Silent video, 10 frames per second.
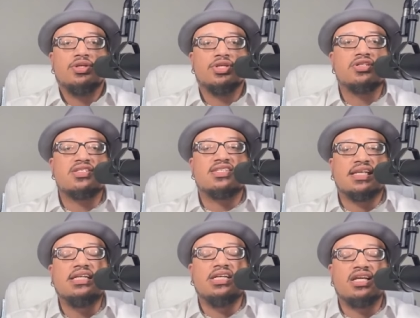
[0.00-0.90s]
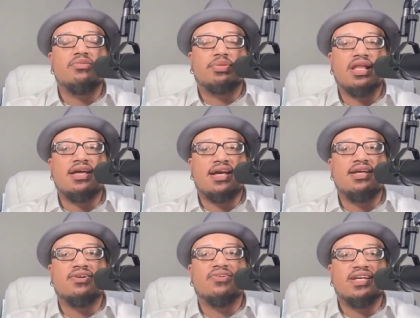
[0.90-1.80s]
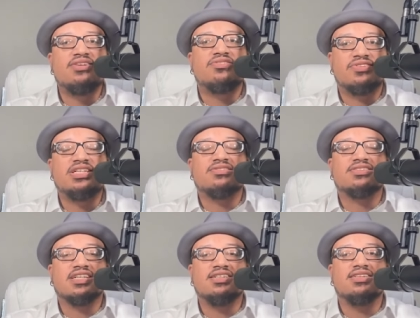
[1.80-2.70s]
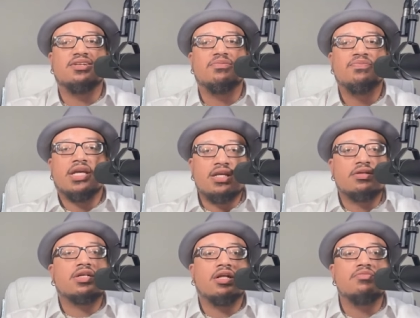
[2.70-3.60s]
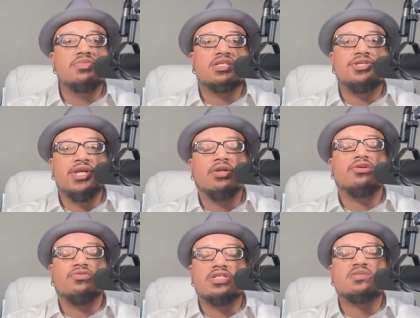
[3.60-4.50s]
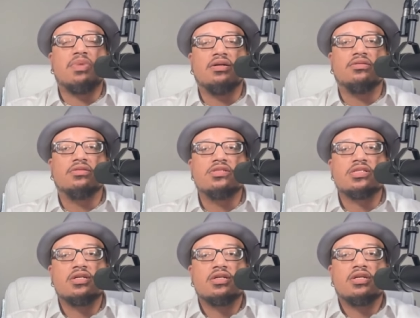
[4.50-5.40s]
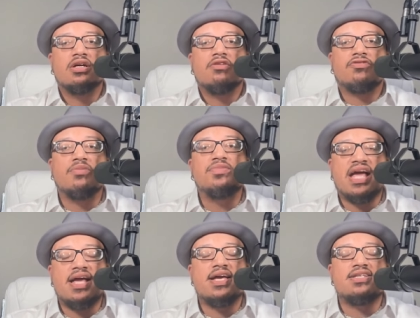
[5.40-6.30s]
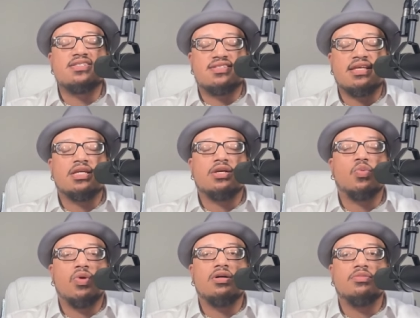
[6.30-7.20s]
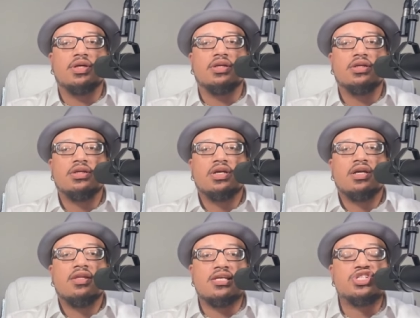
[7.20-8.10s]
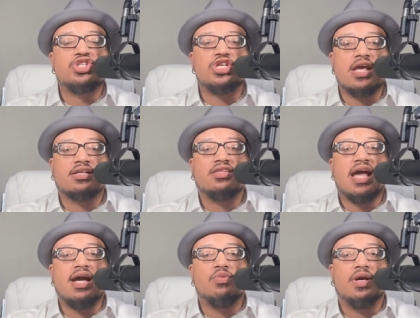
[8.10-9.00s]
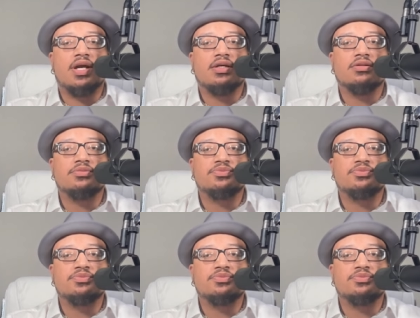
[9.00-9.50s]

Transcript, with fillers: You're seeing it play out in real time. Here comes another response from that said woman. Let's check that one out.